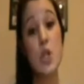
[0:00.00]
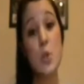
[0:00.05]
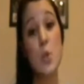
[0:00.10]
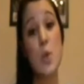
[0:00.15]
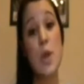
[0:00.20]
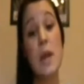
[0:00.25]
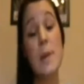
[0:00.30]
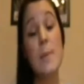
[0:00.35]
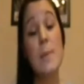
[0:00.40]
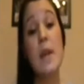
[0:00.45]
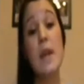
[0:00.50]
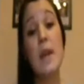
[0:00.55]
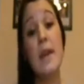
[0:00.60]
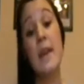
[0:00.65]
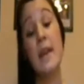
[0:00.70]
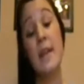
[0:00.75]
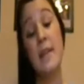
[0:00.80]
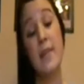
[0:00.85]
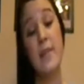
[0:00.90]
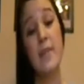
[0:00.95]

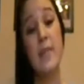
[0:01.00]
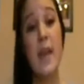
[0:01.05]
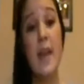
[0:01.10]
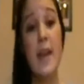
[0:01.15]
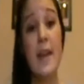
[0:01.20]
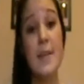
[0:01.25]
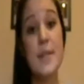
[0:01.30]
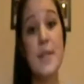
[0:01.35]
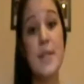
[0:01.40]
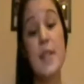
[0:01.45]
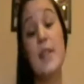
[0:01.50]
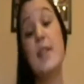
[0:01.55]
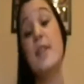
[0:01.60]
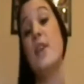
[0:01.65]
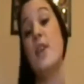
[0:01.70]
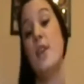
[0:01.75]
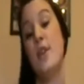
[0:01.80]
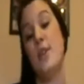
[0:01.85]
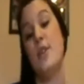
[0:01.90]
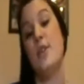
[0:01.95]
swimming, dancing,
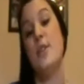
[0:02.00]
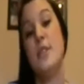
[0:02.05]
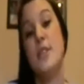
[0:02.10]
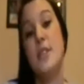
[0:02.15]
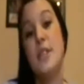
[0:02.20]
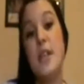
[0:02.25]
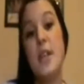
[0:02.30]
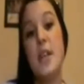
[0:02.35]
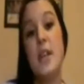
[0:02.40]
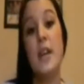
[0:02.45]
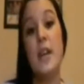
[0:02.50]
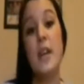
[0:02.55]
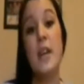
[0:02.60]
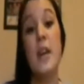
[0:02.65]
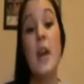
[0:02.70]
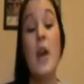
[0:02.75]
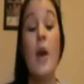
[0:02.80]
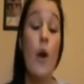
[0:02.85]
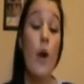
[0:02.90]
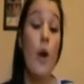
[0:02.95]

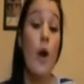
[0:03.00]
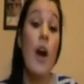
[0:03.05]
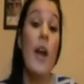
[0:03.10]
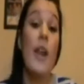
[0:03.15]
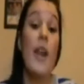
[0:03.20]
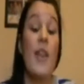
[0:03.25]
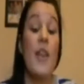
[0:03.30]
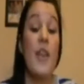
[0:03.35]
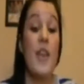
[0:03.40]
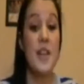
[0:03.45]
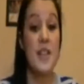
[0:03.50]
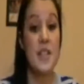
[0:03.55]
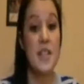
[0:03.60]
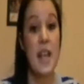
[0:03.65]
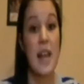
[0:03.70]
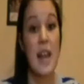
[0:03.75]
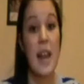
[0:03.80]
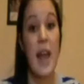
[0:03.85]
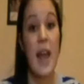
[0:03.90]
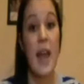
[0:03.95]
singing or other things
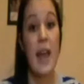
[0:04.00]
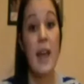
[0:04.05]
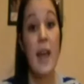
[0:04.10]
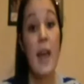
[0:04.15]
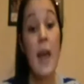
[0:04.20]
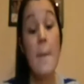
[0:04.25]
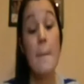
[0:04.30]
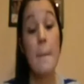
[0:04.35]
they like.